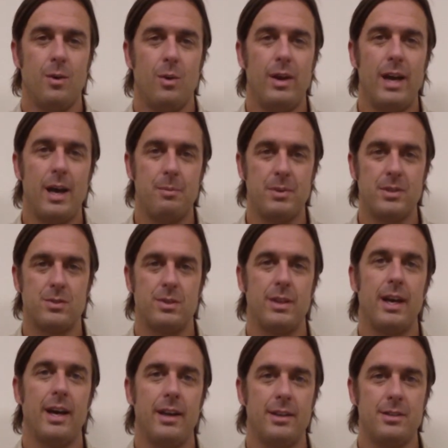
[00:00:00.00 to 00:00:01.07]
what happens with
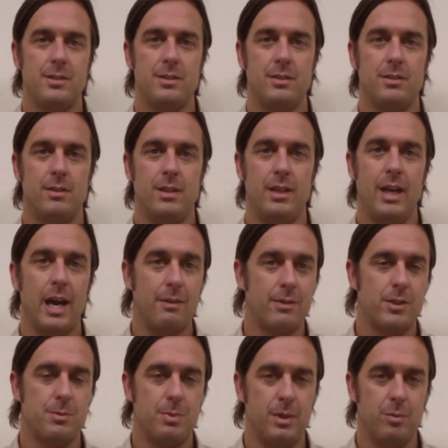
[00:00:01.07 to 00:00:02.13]
that is the
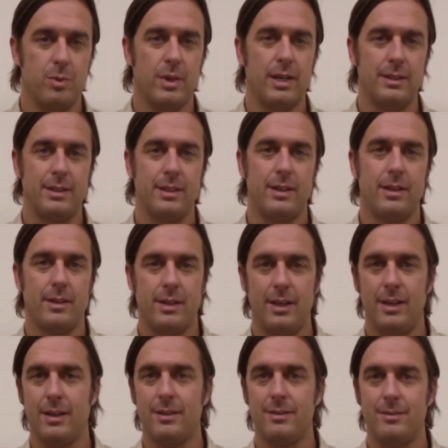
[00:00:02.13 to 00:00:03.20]
average people out there
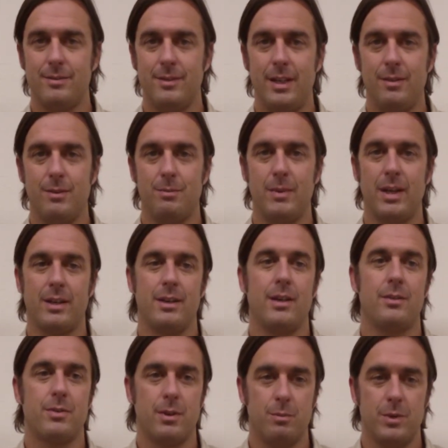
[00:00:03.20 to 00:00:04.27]
can't even make
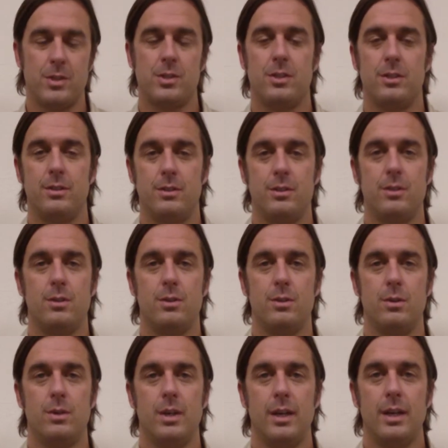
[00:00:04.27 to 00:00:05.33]
enough commission
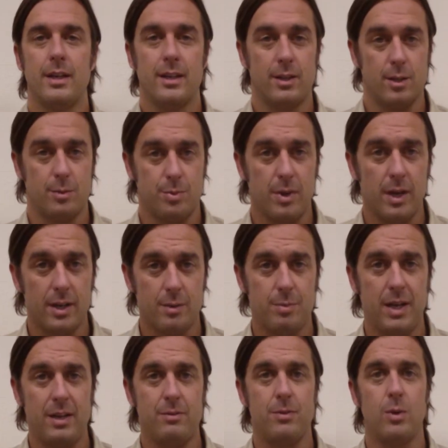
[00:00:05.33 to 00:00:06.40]
to get their product
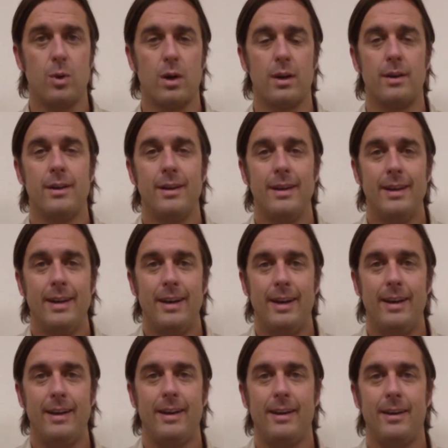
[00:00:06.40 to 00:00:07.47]
paid for
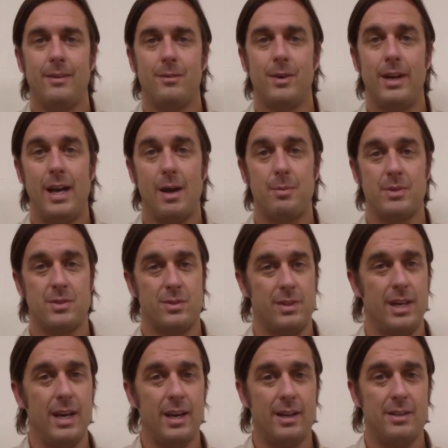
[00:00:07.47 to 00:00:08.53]
and what happens with
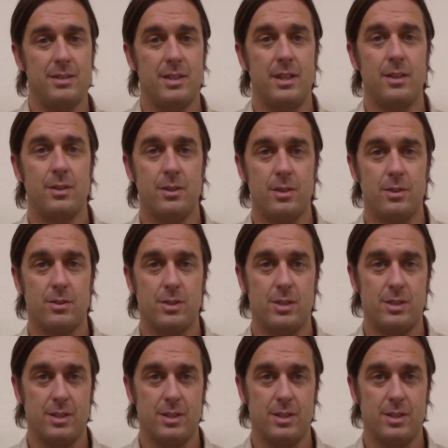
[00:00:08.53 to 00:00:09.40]
that is they don't usually